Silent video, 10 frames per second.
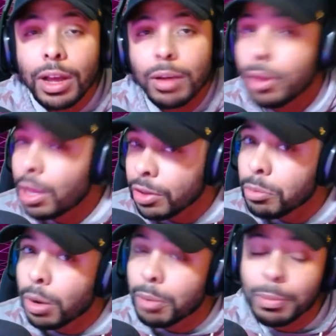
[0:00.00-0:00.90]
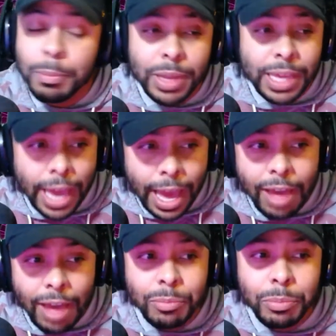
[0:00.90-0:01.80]
a lot of you probably
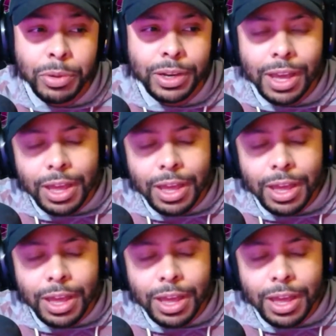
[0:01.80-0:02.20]
have, but